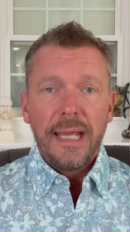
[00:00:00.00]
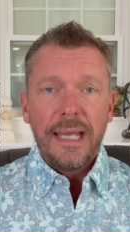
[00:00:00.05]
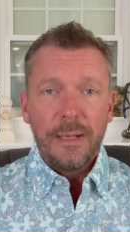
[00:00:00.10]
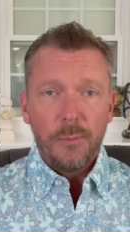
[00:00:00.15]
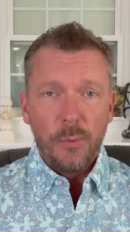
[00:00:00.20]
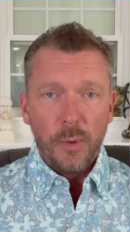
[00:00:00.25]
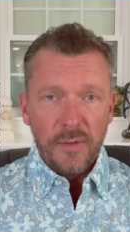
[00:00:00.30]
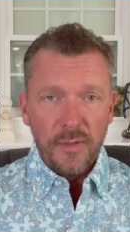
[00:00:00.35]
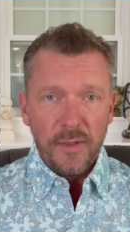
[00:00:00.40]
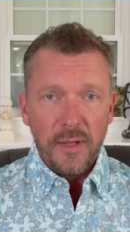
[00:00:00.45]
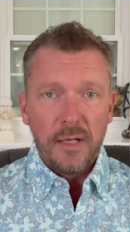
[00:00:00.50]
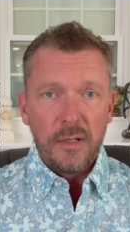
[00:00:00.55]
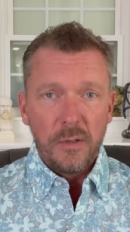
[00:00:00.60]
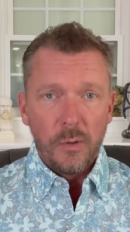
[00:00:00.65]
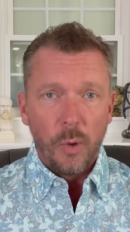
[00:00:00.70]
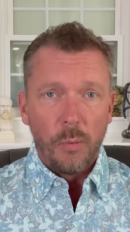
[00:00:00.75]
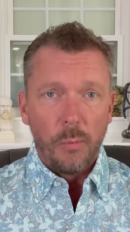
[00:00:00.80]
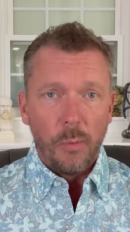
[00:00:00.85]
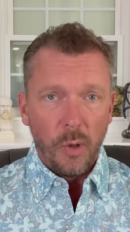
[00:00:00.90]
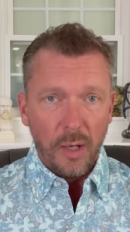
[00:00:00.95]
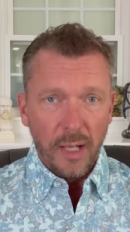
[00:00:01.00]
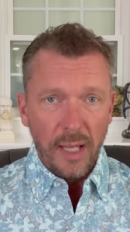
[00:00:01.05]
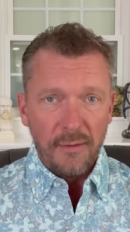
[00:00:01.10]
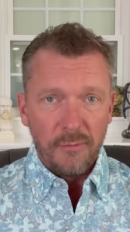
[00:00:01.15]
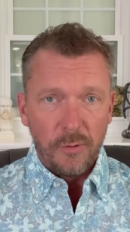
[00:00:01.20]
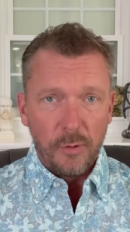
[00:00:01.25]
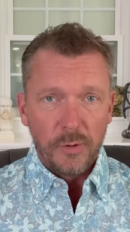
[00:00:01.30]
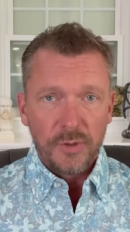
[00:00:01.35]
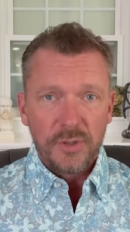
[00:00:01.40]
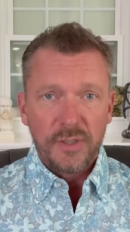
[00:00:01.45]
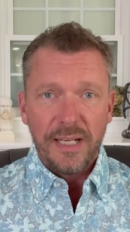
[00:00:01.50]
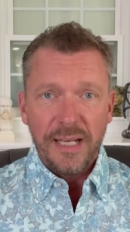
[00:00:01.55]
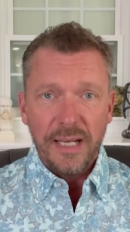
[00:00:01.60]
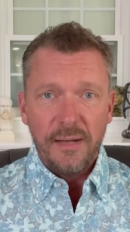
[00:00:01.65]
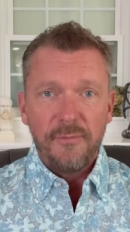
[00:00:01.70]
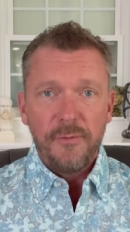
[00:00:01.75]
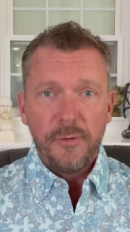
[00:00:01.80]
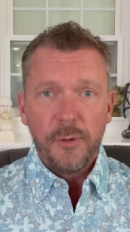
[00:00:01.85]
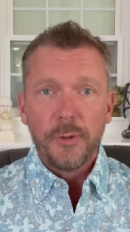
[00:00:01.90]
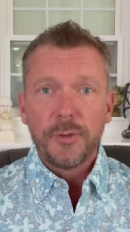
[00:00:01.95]
within normal levels
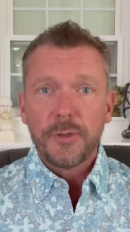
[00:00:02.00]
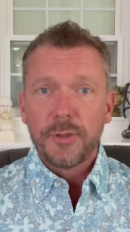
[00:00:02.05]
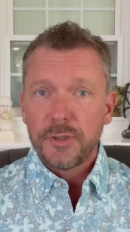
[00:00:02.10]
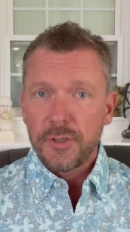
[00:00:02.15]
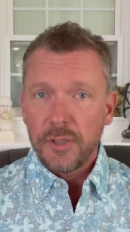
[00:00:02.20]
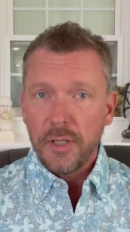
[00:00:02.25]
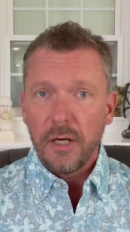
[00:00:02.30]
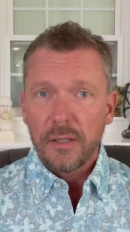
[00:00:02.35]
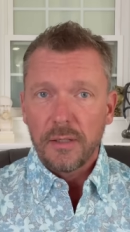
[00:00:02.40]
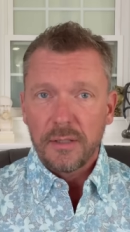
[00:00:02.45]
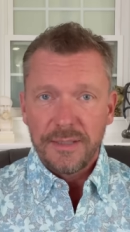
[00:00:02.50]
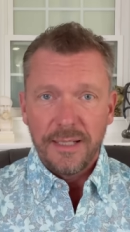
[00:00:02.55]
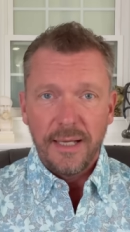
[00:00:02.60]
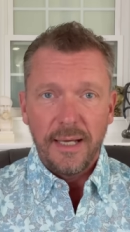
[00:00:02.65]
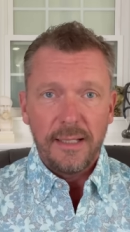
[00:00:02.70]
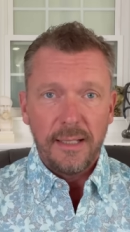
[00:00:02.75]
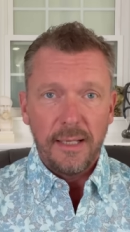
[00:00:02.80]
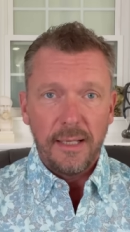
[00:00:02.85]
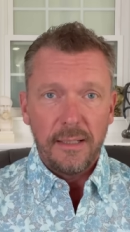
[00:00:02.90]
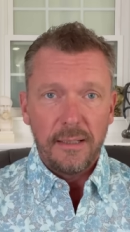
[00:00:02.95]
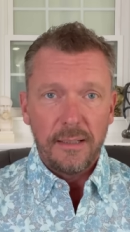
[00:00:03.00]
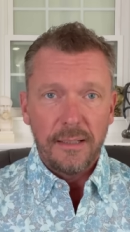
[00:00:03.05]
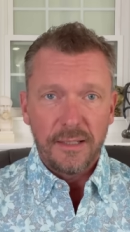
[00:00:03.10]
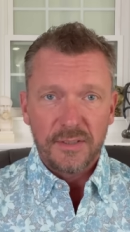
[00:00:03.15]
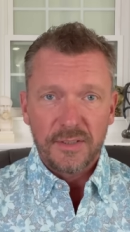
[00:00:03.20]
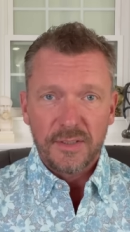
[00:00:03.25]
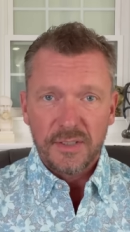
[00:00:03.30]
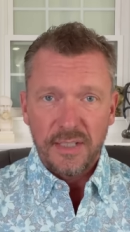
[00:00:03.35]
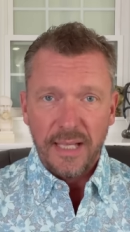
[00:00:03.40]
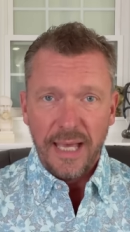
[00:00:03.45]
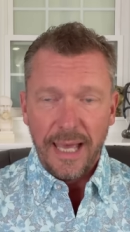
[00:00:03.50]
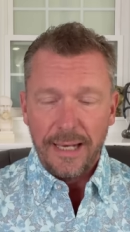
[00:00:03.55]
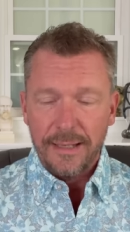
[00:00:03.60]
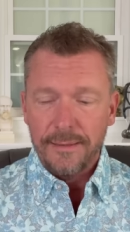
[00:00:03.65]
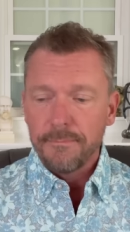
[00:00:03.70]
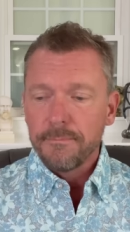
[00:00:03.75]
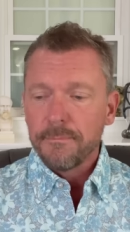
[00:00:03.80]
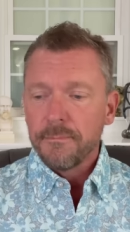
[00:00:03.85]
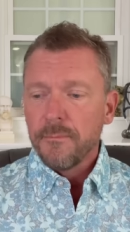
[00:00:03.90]
if you're stuck taking a statin.